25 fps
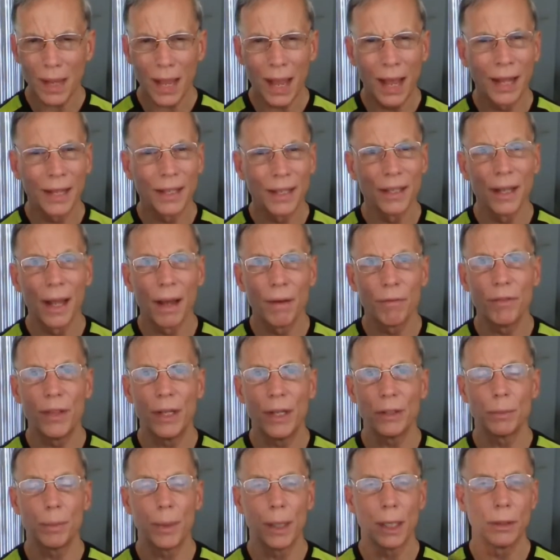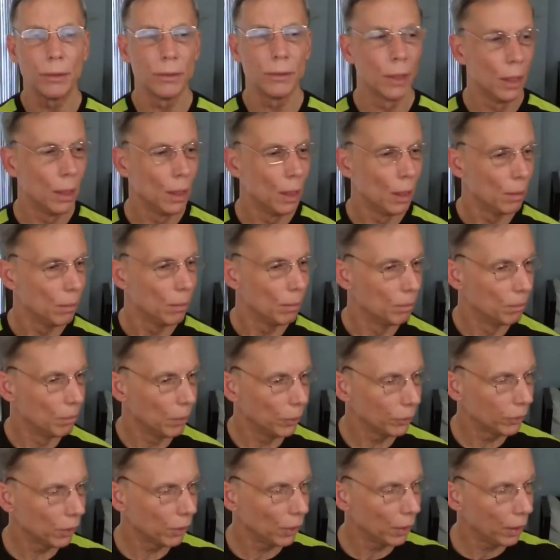I love this because
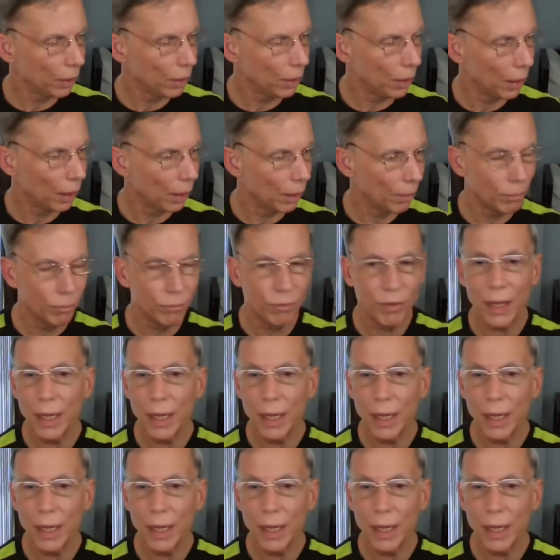most of the um,